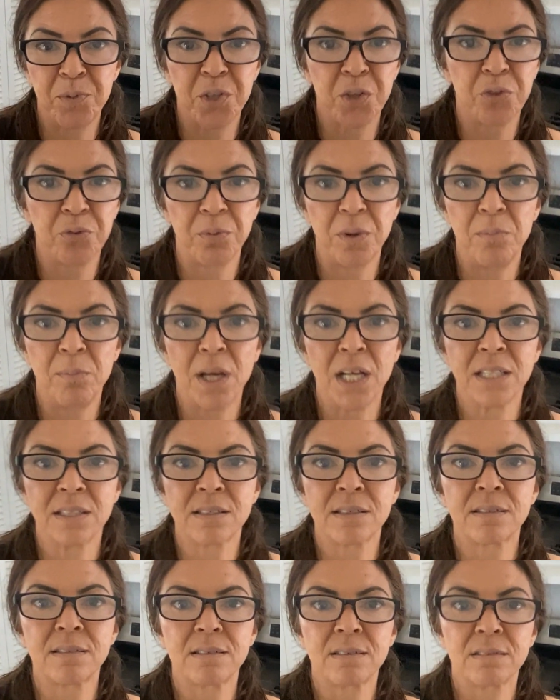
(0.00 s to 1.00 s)
to 3
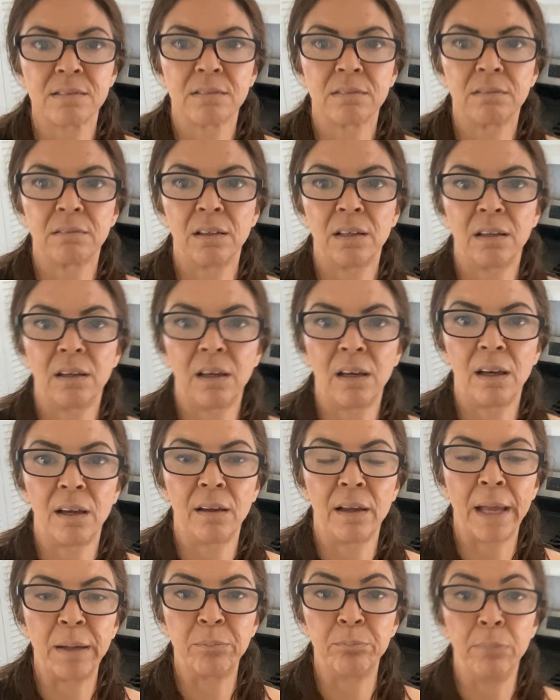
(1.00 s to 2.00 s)
months
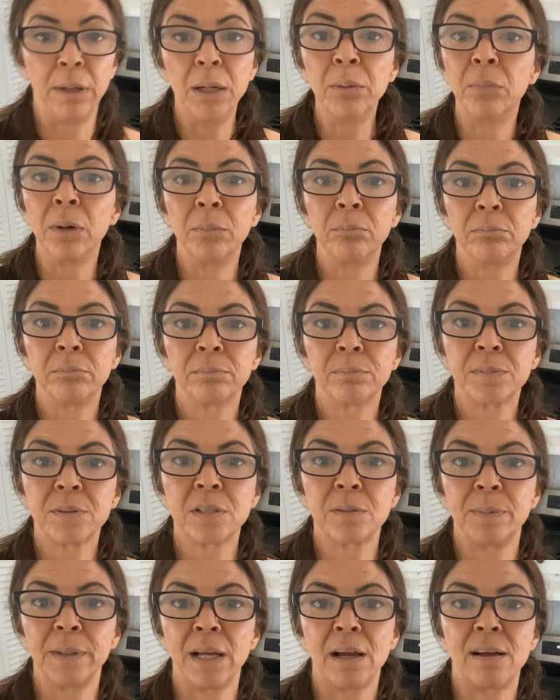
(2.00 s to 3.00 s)
at minimum,
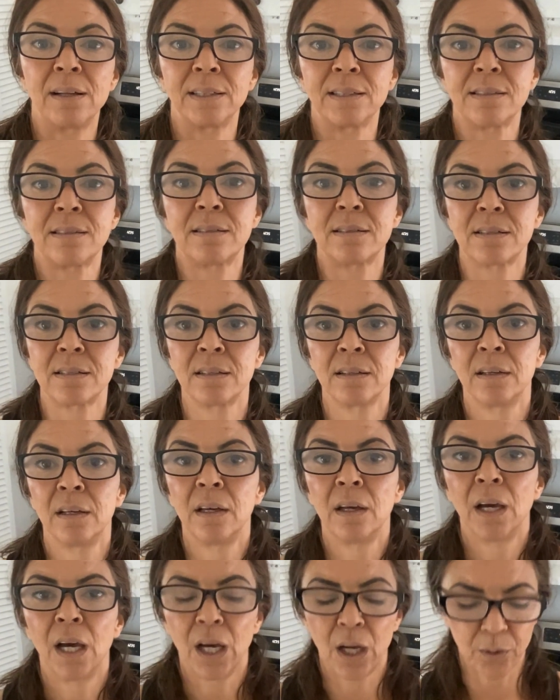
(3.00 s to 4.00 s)
to be honest.
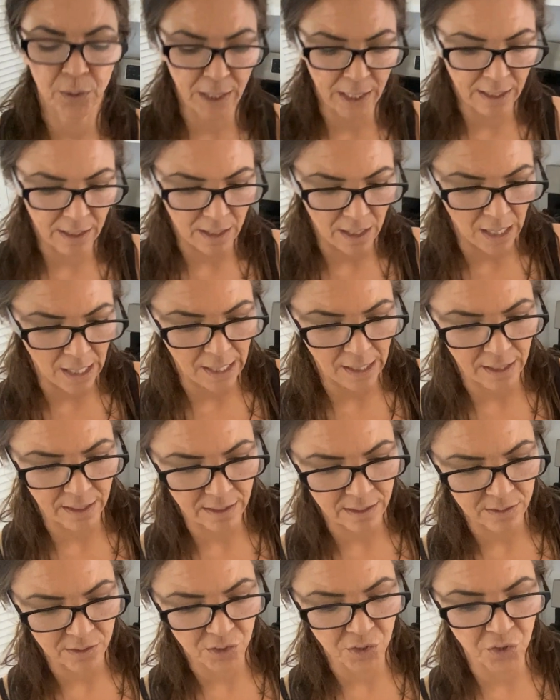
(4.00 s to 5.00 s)
Okay,
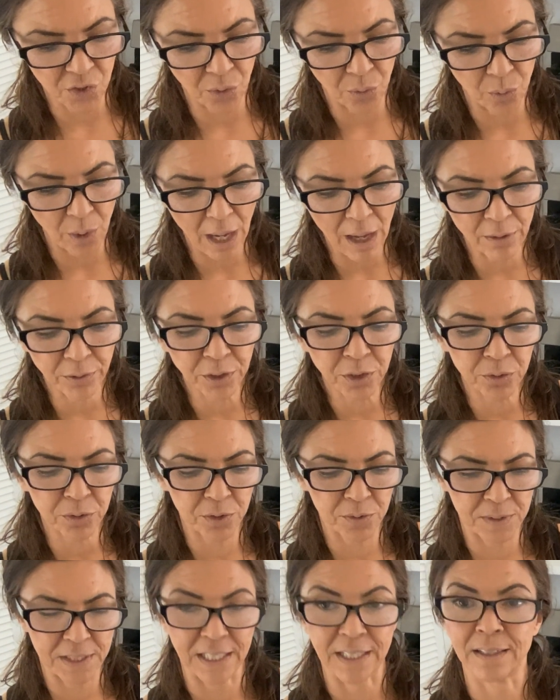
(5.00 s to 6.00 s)
so how you
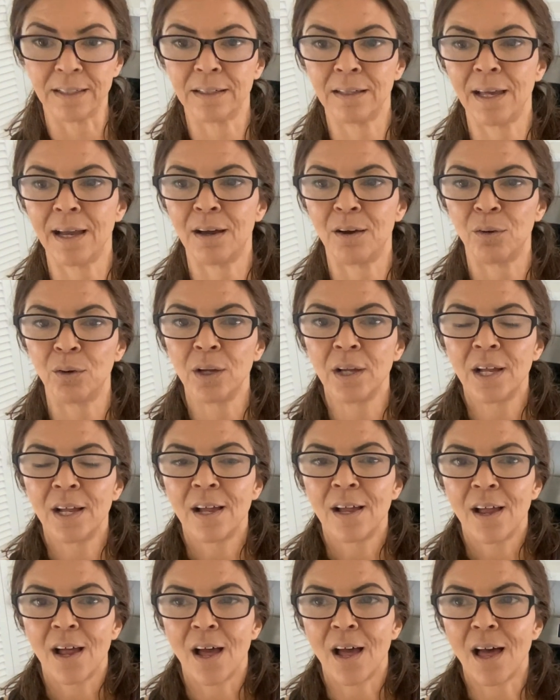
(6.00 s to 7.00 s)
use it. Now,
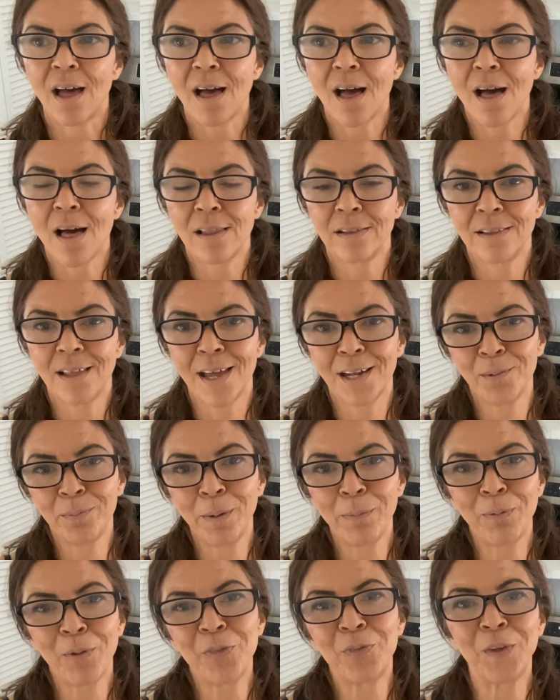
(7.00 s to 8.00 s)
a lot of
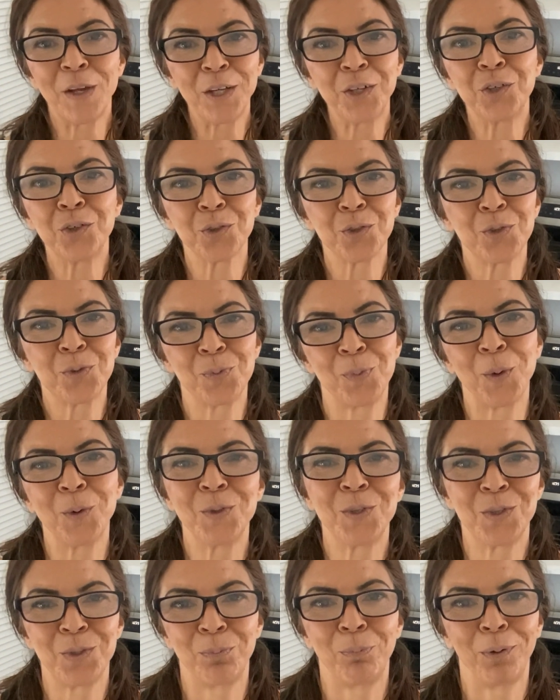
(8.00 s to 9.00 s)
people think you're
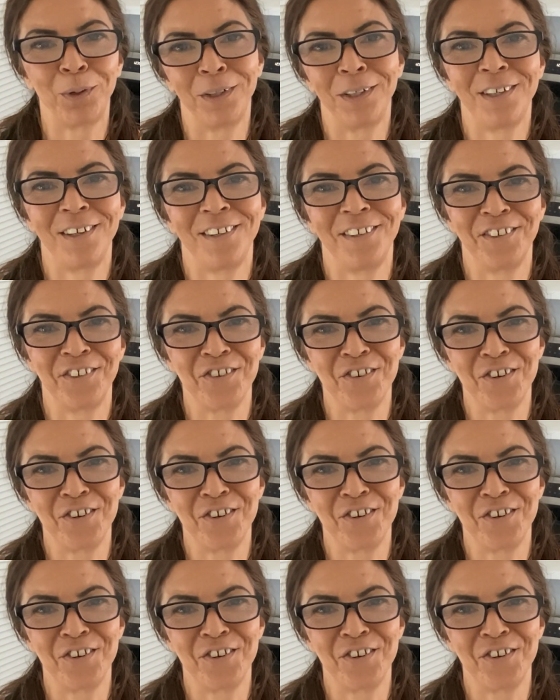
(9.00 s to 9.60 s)
supposed to put it in your